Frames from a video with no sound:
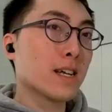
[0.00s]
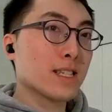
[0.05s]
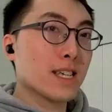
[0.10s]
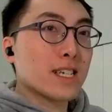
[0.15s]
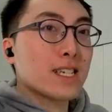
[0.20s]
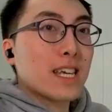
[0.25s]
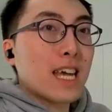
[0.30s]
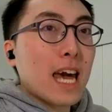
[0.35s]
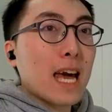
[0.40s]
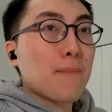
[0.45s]

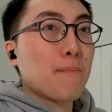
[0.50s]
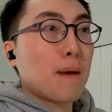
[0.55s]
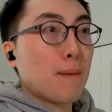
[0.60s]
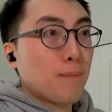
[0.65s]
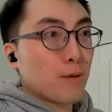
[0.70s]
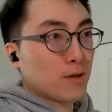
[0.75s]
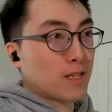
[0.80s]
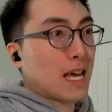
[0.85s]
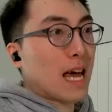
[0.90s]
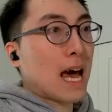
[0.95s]
just get
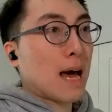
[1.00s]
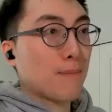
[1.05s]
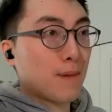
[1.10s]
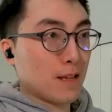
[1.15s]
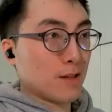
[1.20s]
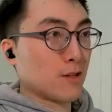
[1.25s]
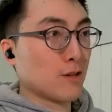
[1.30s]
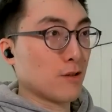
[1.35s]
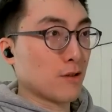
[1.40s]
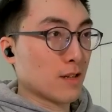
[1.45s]
people tap
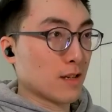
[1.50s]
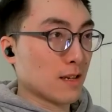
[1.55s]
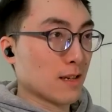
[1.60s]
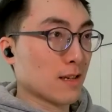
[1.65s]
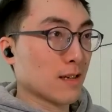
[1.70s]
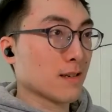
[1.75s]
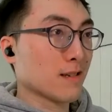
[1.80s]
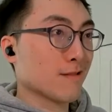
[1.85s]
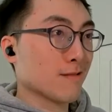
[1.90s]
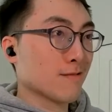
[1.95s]
into
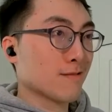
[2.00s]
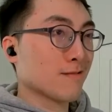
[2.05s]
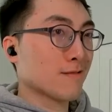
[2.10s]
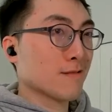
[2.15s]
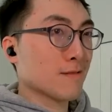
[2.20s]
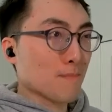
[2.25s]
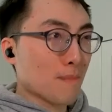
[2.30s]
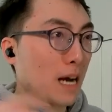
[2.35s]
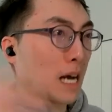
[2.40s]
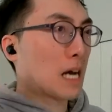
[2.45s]
the
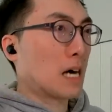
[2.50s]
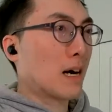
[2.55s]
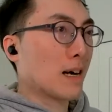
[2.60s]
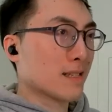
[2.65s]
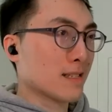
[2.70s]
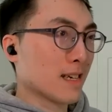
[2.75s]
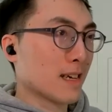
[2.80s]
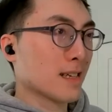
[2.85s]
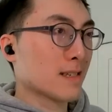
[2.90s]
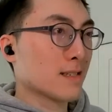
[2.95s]
my
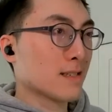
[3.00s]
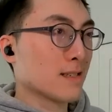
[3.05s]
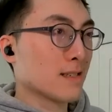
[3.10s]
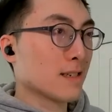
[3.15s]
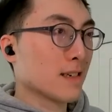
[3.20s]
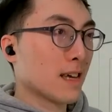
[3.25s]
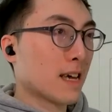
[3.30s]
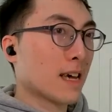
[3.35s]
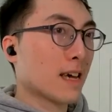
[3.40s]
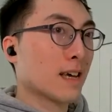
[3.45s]
content?
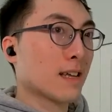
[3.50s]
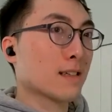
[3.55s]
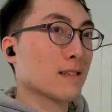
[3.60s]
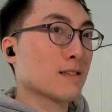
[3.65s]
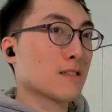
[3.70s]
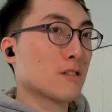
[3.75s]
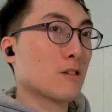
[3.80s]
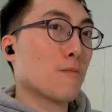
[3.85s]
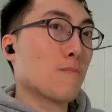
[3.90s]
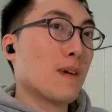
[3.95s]
And
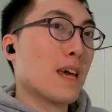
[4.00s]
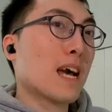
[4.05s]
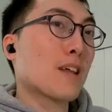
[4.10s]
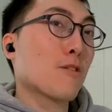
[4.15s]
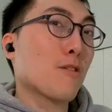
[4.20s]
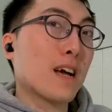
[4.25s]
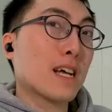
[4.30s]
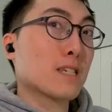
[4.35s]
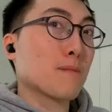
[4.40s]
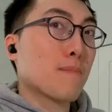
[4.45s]
to me I
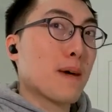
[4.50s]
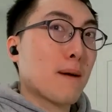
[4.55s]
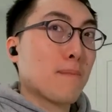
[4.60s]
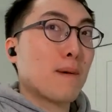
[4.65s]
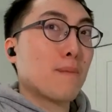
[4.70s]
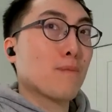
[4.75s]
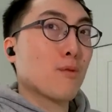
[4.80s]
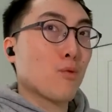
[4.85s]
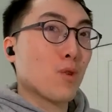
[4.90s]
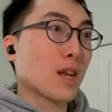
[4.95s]
don't
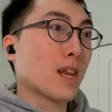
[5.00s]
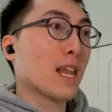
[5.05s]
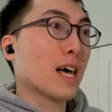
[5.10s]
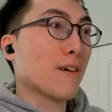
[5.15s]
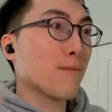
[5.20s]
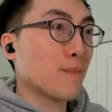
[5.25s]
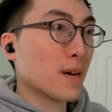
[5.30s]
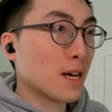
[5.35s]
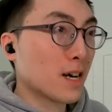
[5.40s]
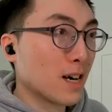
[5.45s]
expect people would
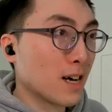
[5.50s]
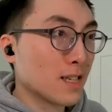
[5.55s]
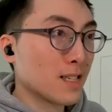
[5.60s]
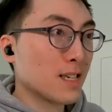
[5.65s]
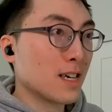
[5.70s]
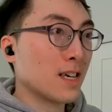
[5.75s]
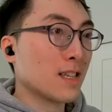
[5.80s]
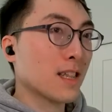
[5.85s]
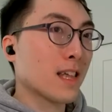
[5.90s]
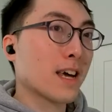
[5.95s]
love my
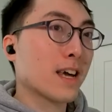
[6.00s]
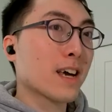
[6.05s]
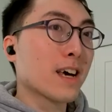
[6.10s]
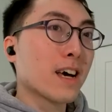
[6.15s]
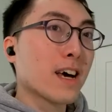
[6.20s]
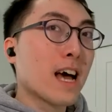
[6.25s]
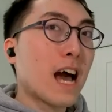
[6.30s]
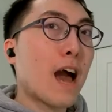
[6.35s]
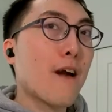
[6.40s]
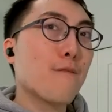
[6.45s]
content. Like
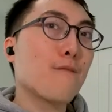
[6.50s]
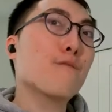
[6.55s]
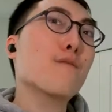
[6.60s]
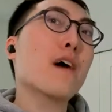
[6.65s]
I